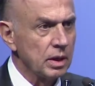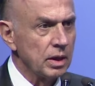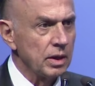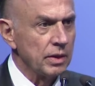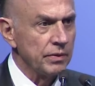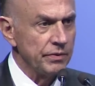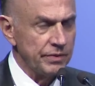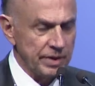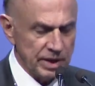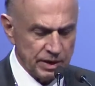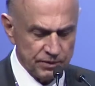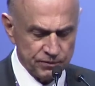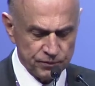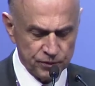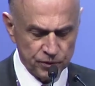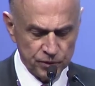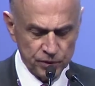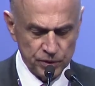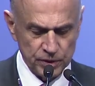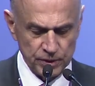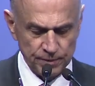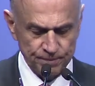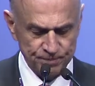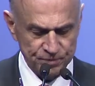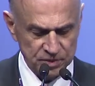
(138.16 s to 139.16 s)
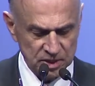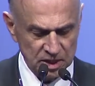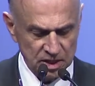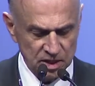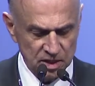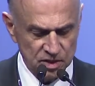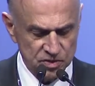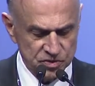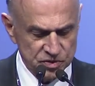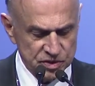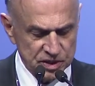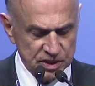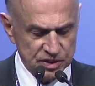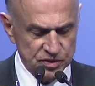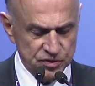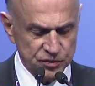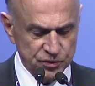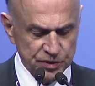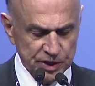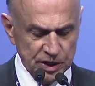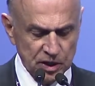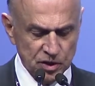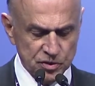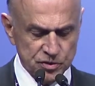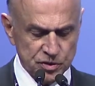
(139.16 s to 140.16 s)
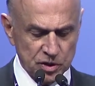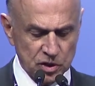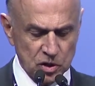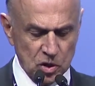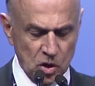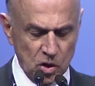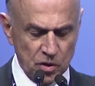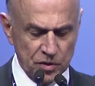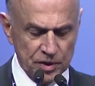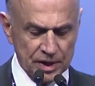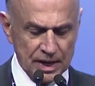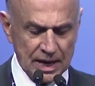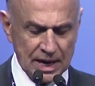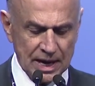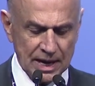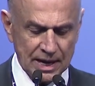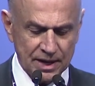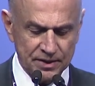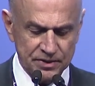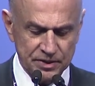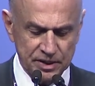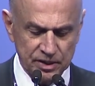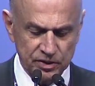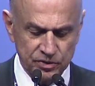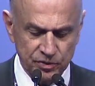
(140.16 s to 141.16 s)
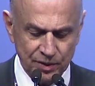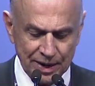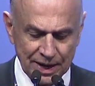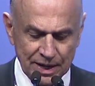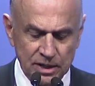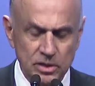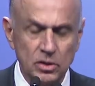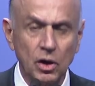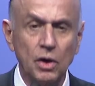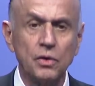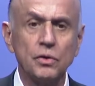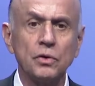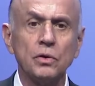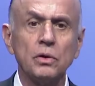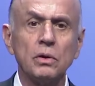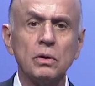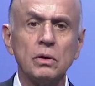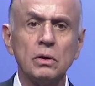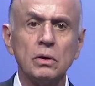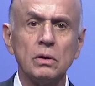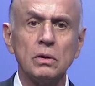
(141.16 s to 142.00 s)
Therefore, since 3 years ago that I had the great honor